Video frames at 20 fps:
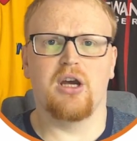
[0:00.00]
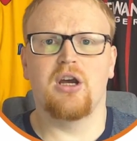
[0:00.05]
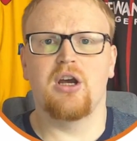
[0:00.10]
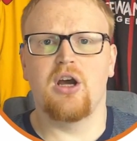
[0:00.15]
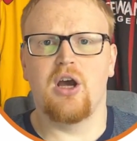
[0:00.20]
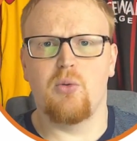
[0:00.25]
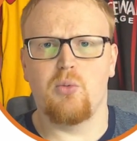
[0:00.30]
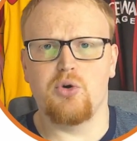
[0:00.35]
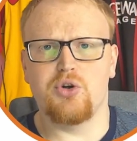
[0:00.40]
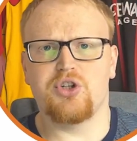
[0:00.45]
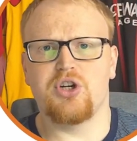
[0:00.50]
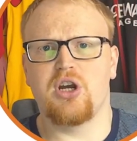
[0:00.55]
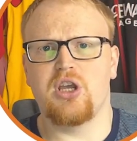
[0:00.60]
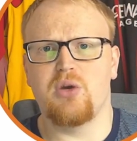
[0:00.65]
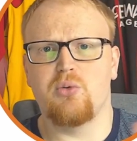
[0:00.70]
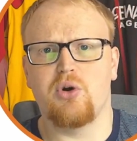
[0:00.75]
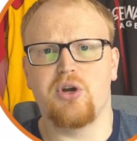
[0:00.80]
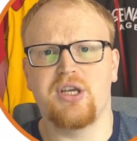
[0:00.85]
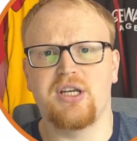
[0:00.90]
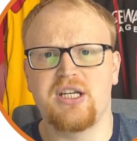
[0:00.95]
And we'll show you
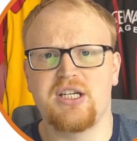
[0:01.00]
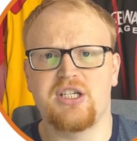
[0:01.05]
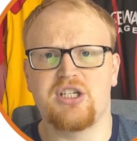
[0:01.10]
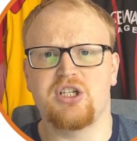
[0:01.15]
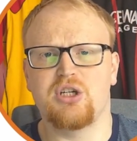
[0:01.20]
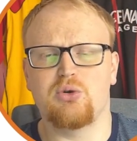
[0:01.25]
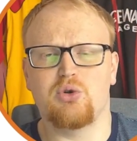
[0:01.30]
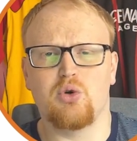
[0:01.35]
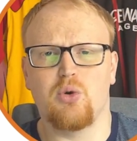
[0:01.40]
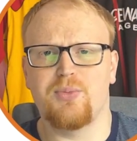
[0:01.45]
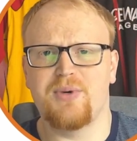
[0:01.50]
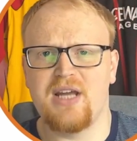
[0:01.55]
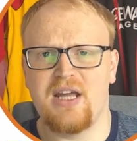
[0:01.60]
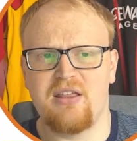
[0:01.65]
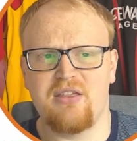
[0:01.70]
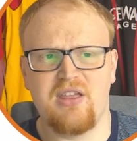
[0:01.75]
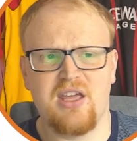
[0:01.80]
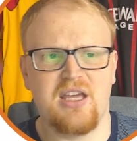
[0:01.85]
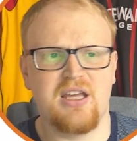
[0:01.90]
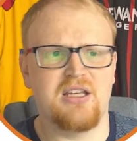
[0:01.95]
what you need to do to update
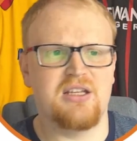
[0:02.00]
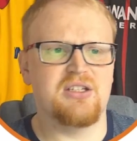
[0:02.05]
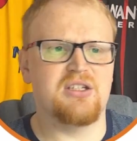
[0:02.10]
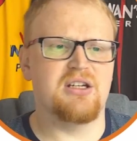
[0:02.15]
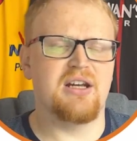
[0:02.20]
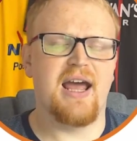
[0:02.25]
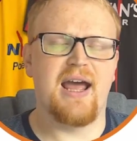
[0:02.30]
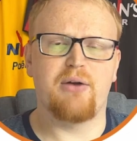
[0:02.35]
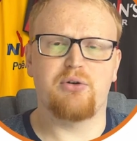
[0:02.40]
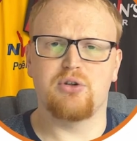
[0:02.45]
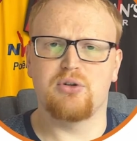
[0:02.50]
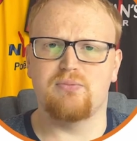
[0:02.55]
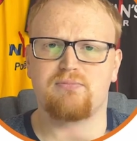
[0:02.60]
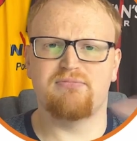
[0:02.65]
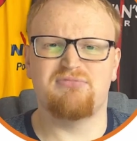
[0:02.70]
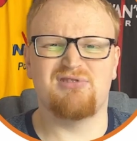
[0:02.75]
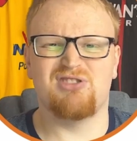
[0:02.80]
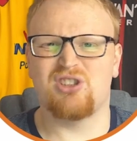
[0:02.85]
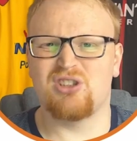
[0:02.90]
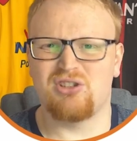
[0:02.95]
things and how to
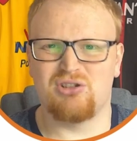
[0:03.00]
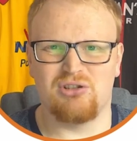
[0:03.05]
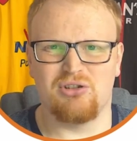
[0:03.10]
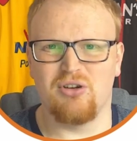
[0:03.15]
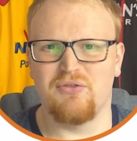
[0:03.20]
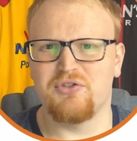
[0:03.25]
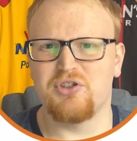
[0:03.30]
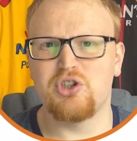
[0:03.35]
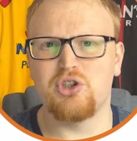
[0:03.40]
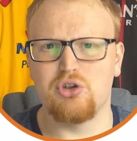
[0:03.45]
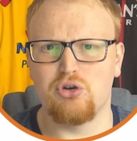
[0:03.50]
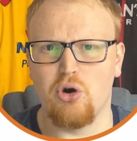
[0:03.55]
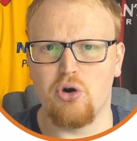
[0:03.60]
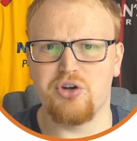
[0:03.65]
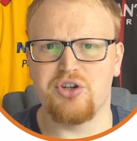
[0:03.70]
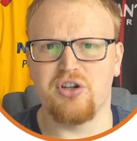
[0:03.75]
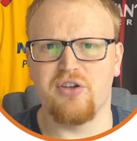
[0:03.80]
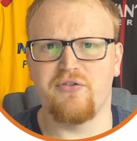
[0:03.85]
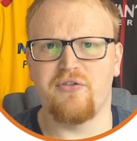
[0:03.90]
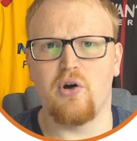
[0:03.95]
sort of
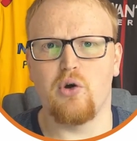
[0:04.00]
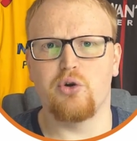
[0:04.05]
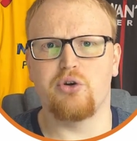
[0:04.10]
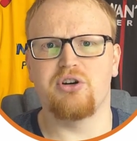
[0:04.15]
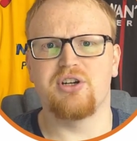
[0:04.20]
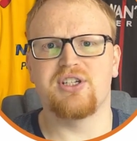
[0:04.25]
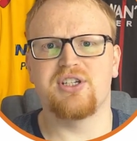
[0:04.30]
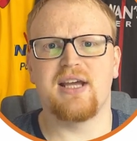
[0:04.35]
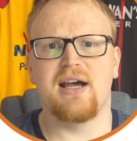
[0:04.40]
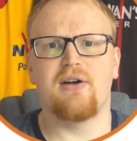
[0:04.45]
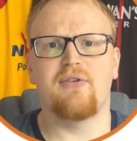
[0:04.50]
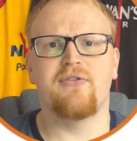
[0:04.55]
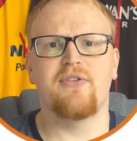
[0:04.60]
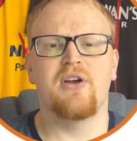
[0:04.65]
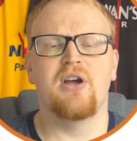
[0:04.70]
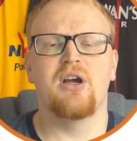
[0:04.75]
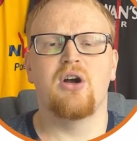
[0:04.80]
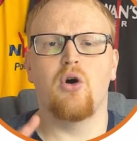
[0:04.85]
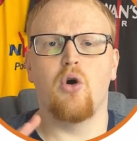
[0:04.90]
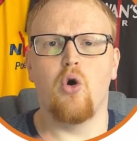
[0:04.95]
structure the folder itself,
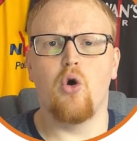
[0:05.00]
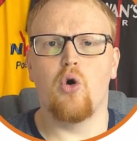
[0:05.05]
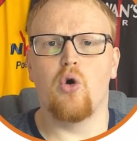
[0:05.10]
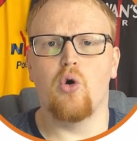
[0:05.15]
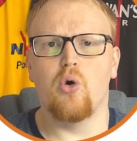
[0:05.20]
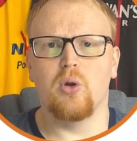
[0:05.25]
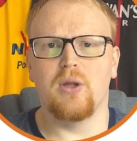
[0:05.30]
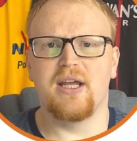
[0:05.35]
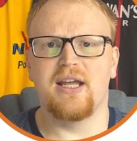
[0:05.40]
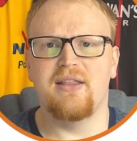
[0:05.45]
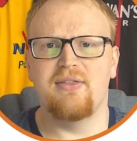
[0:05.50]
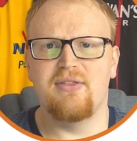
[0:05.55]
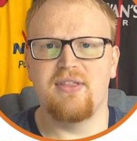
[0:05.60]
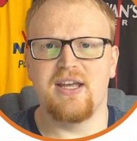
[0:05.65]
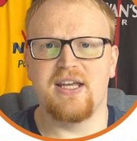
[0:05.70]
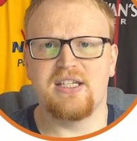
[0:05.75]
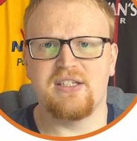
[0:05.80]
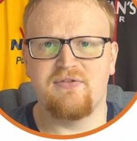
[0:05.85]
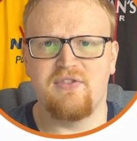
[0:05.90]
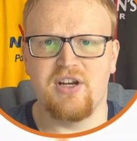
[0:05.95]
all in
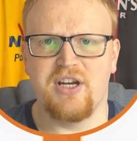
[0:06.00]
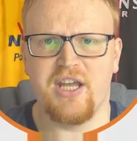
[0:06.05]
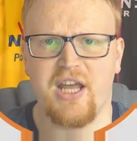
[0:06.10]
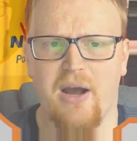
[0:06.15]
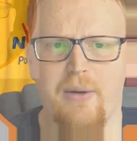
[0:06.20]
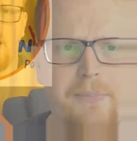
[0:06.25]
this video.